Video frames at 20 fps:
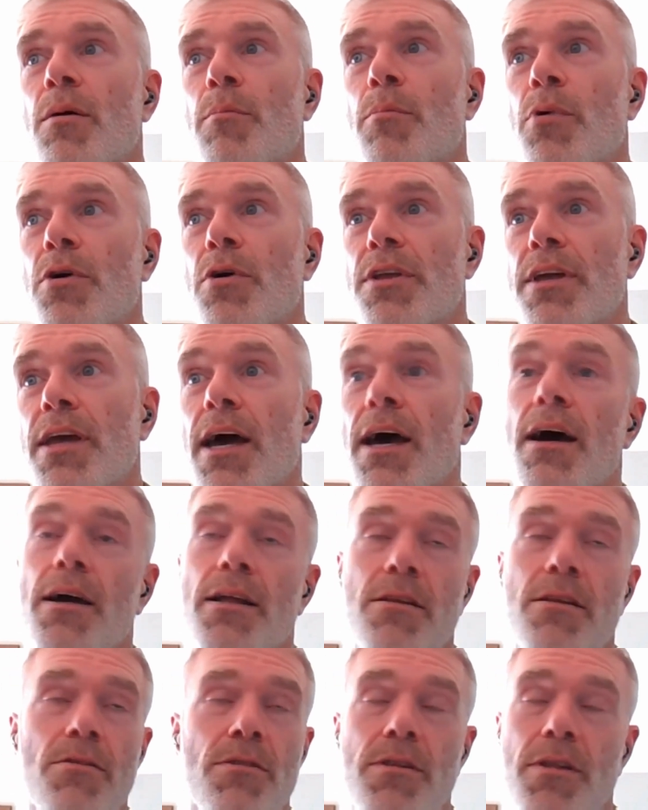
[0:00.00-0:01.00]
But yeah, I
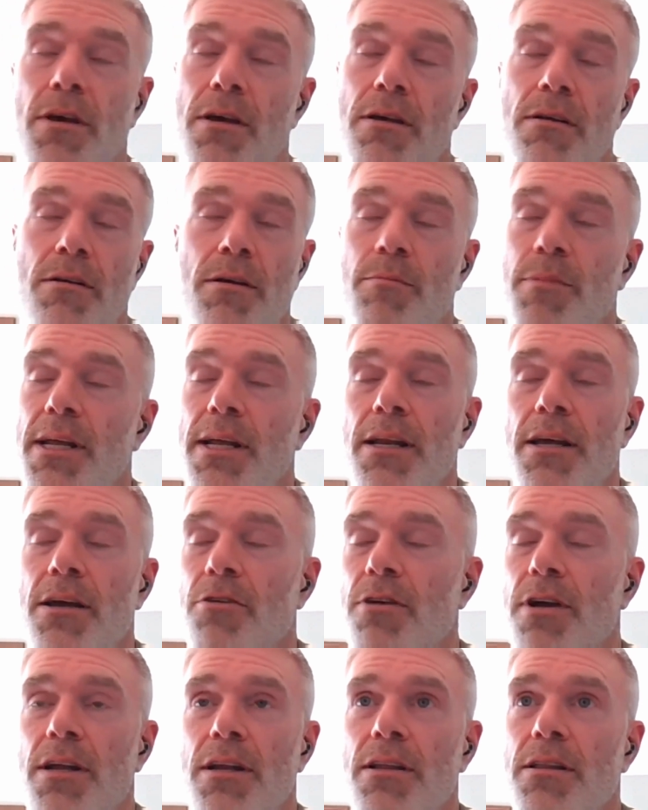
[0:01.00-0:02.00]
completely
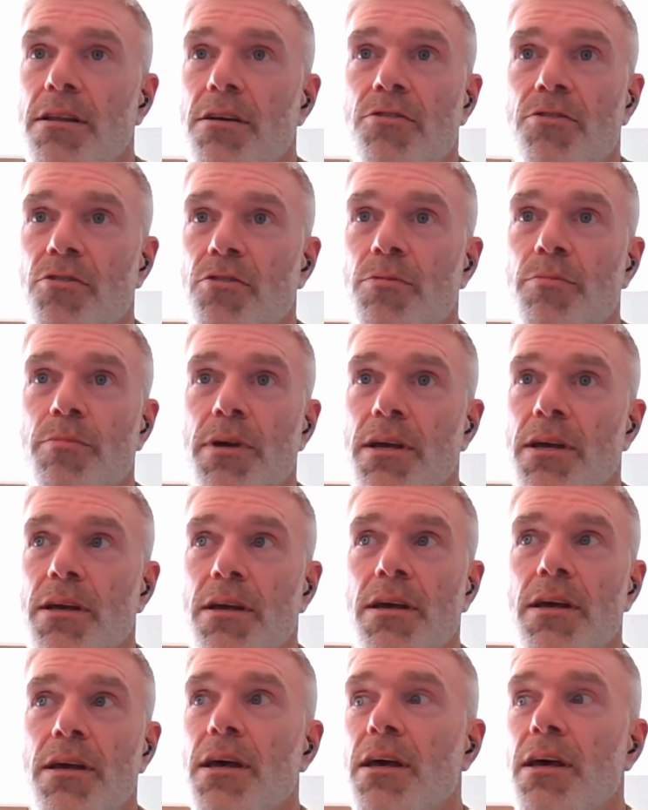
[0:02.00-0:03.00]
agree that there should
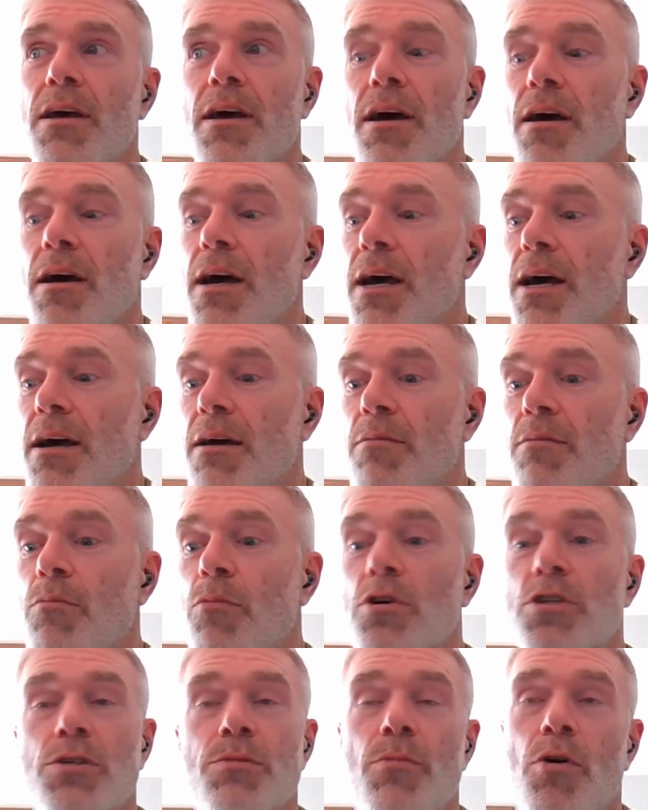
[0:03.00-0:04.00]
be
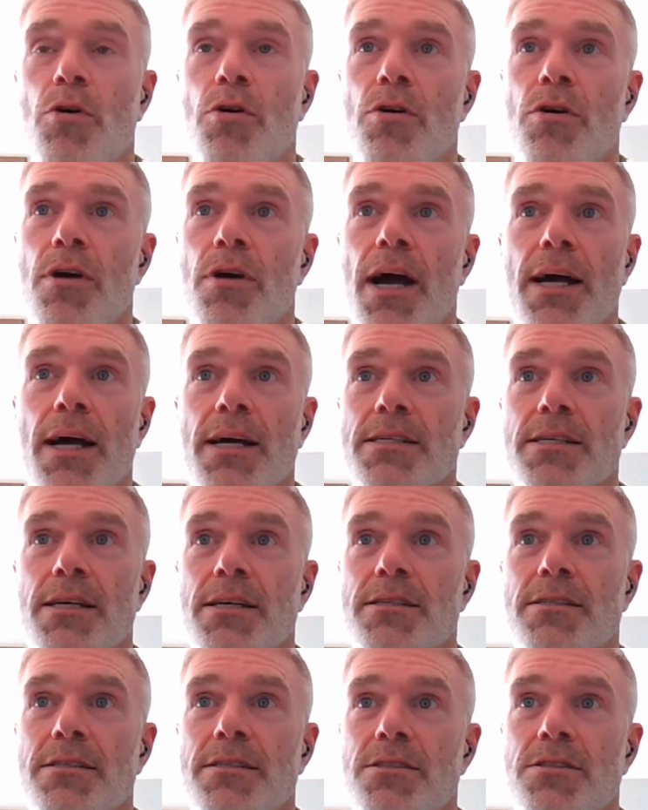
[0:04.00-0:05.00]
much more
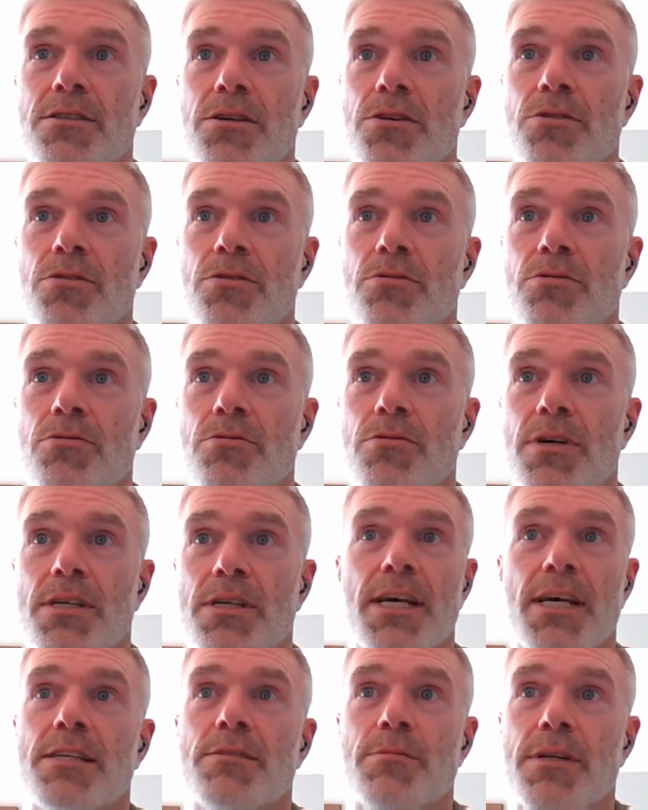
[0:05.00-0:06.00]
access to
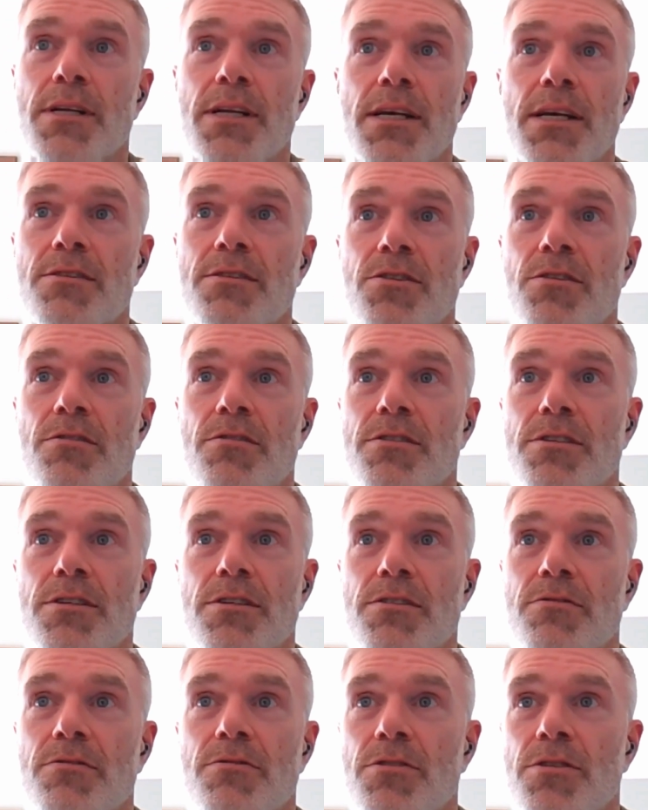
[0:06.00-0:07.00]
assessment and needs
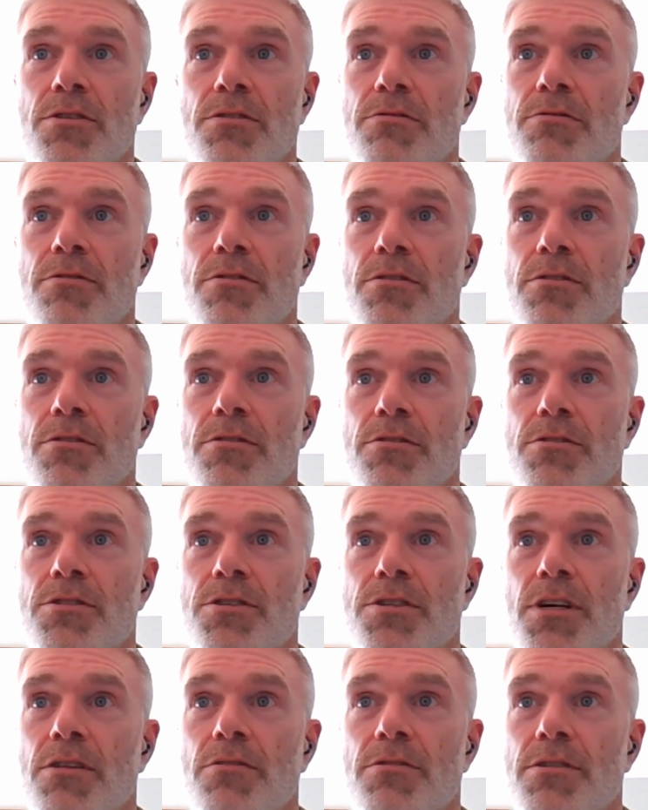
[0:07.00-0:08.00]
services for
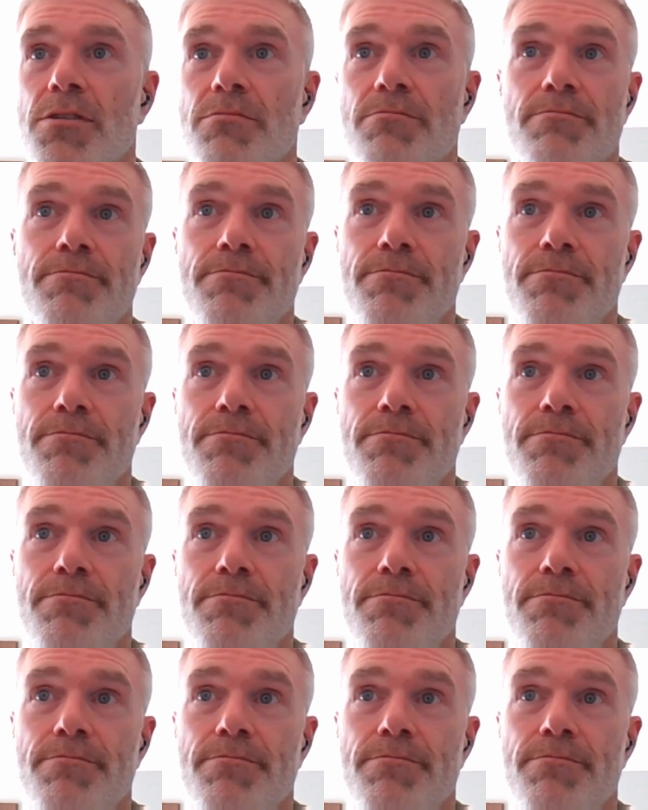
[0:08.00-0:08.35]
children.